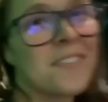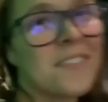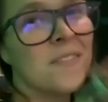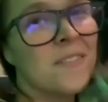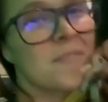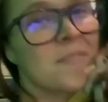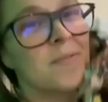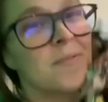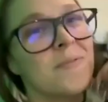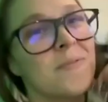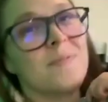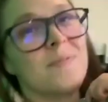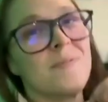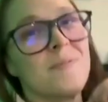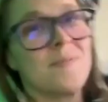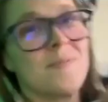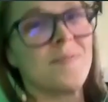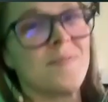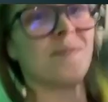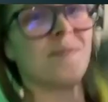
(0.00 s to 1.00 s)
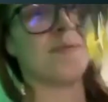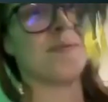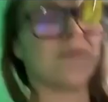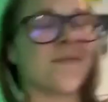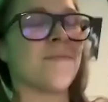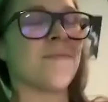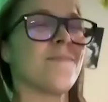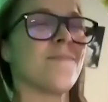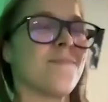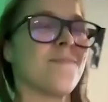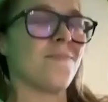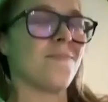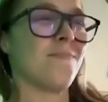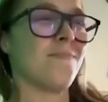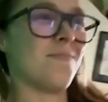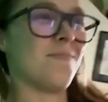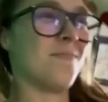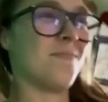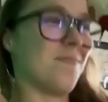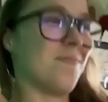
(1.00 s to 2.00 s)

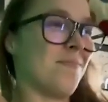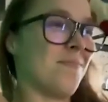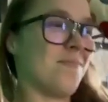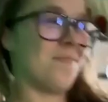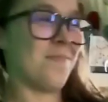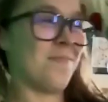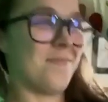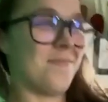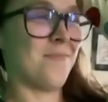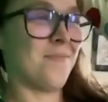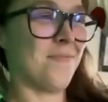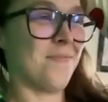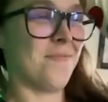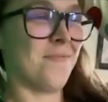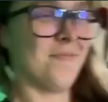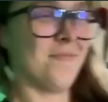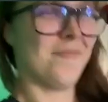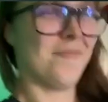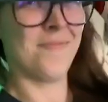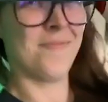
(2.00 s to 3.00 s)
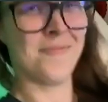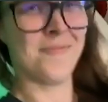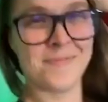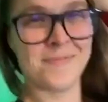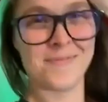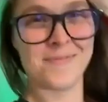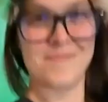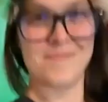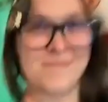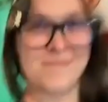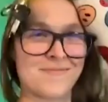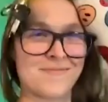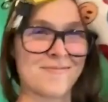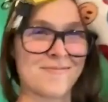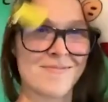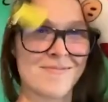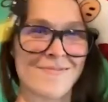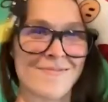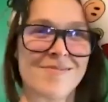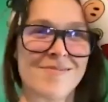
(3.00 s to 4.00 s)

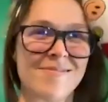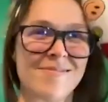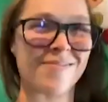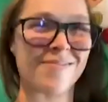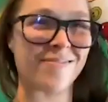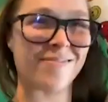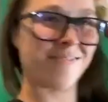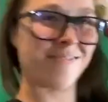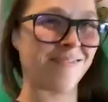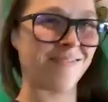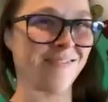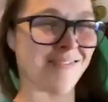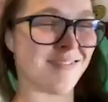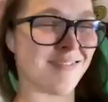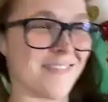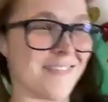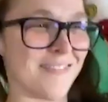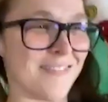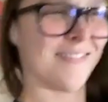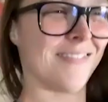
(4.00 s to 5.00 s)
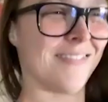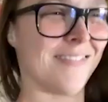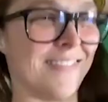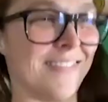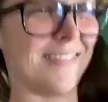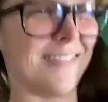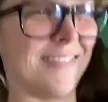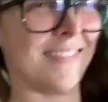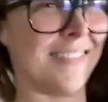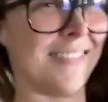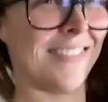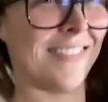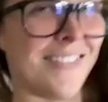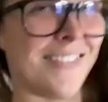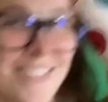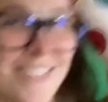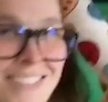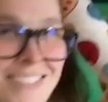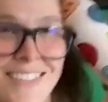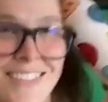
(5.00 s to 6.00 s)

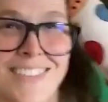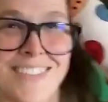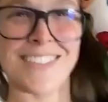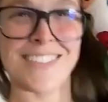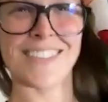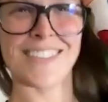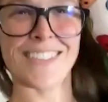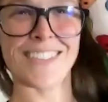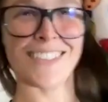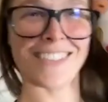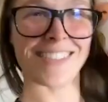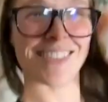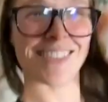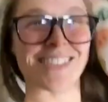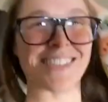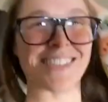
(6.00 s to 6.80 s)
[no speech]